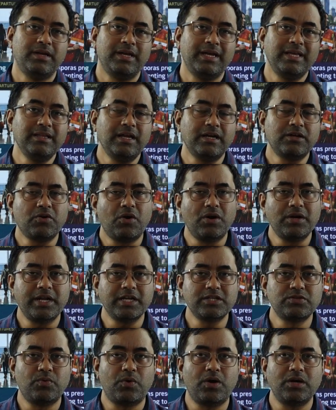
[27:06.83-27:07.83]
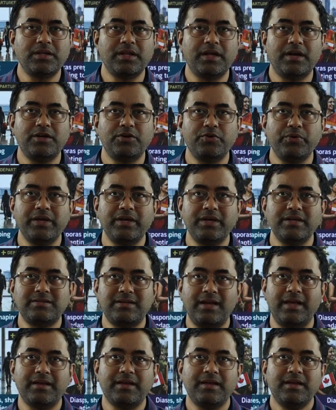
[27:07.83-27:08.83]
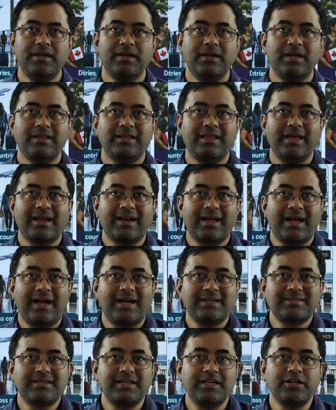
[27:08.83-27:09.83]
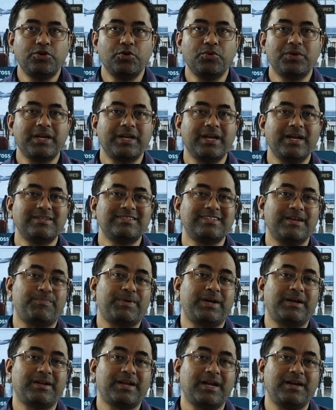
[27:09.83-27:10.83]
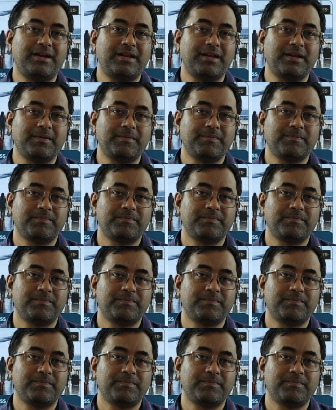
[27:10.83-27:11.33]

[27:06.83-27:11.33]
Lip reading: In that context, what they are doing is like they are asking to create separate country.